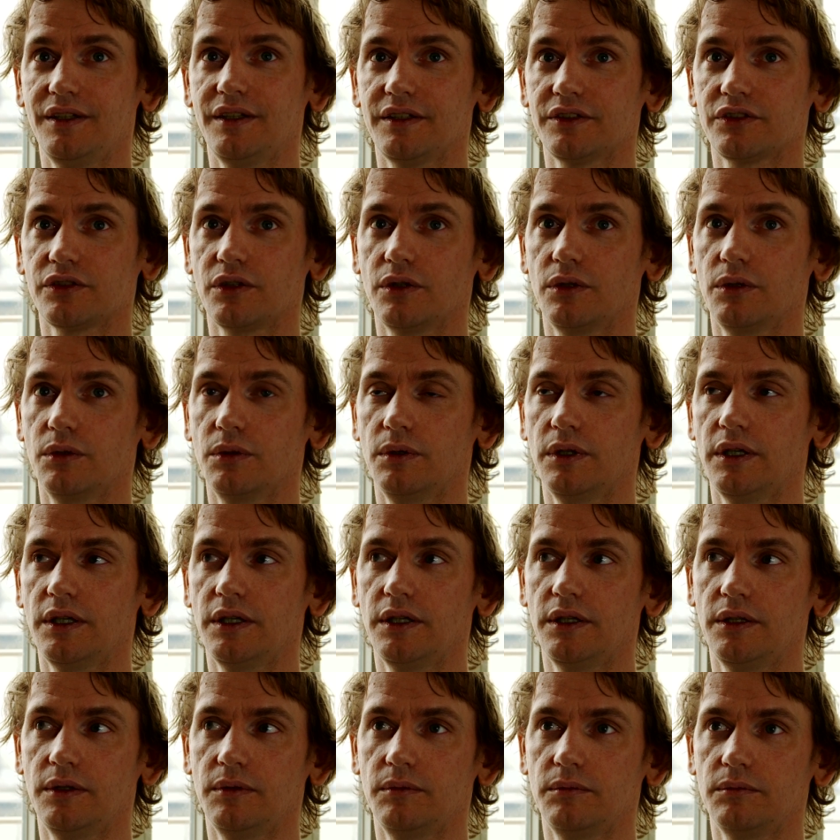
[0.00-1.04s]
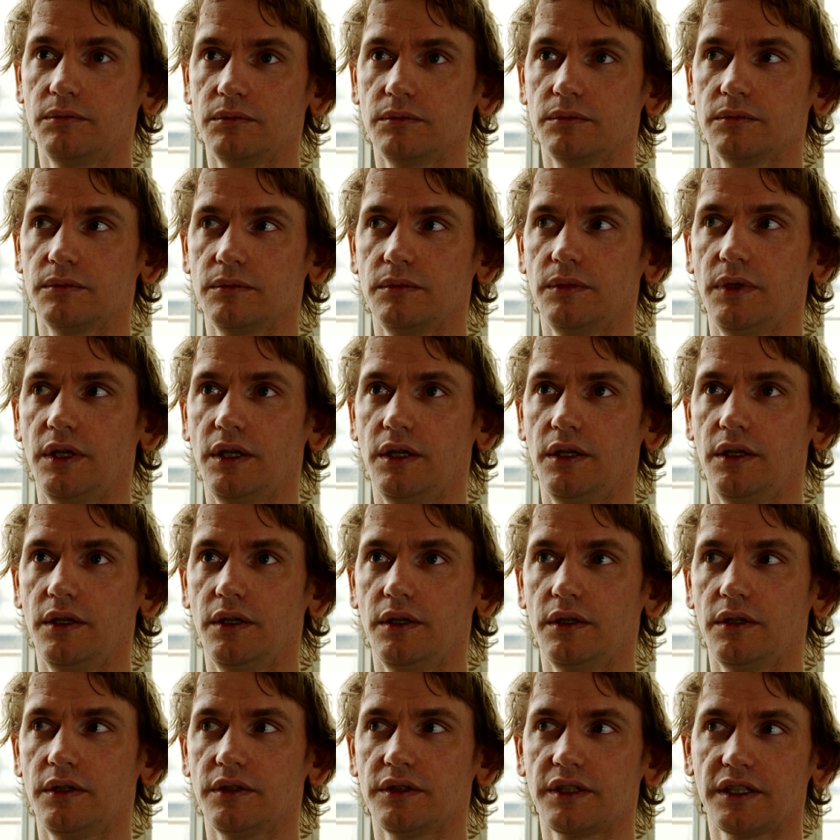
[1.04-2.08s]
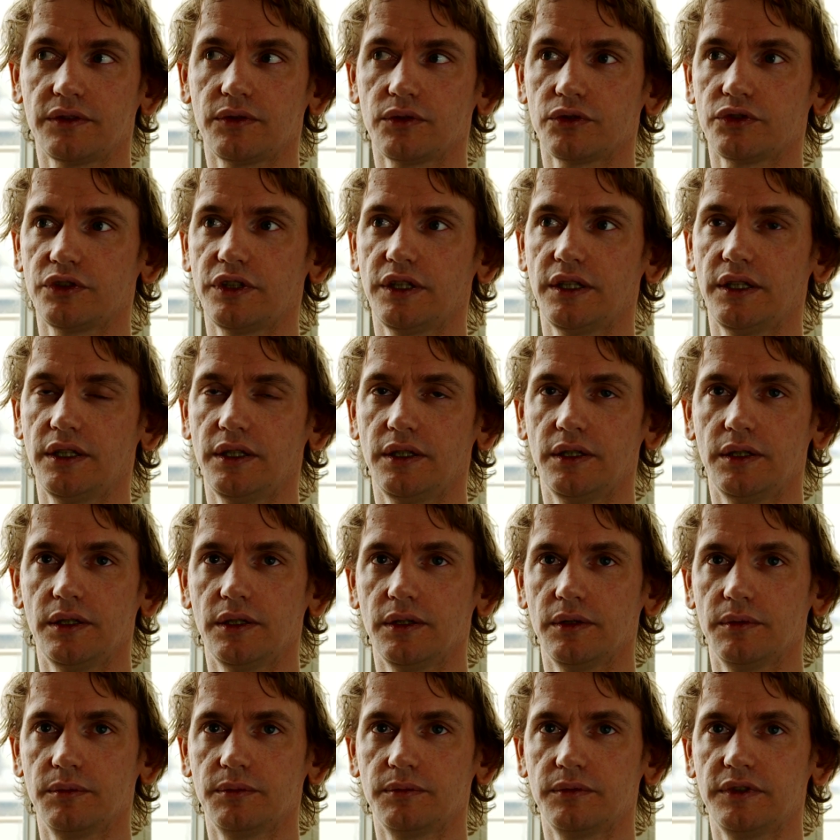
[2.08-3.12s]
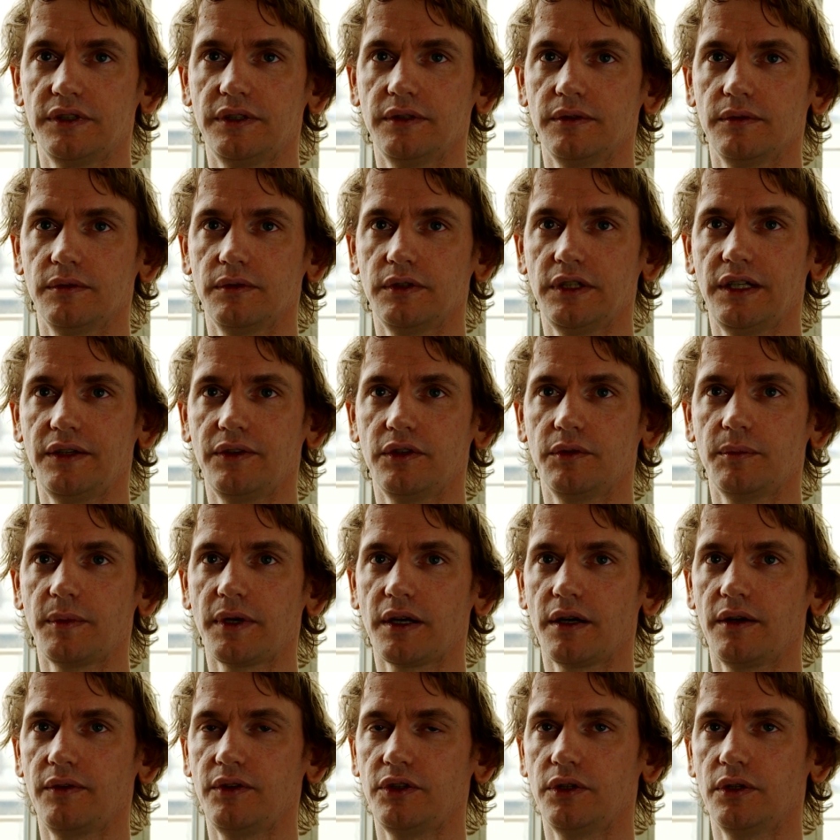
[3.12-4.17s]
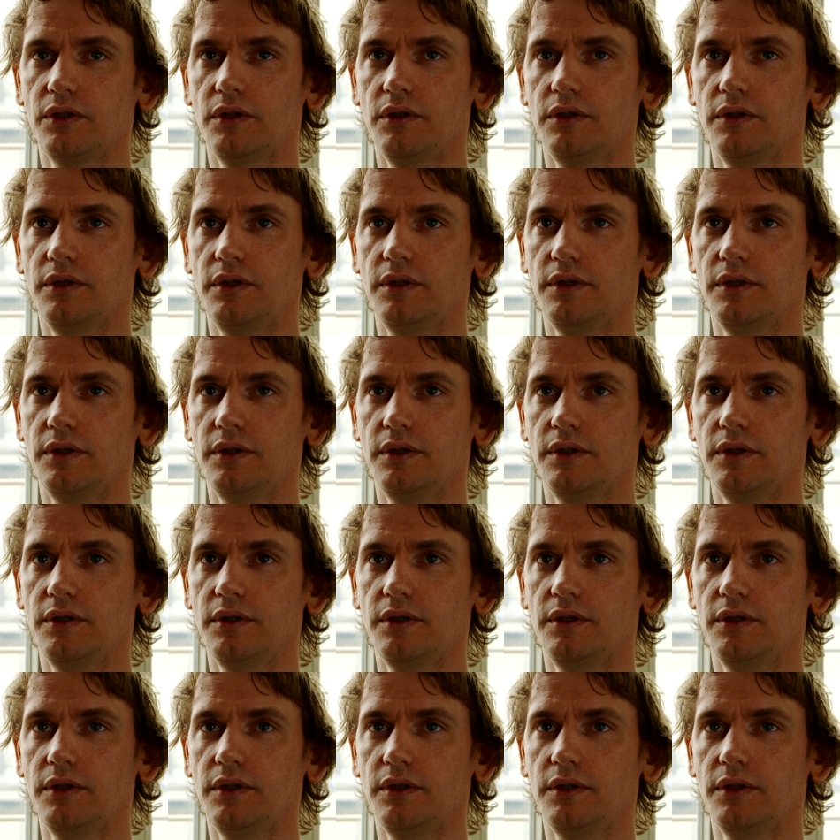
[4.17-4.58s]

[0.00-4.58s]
So that was the deal with Mega Video.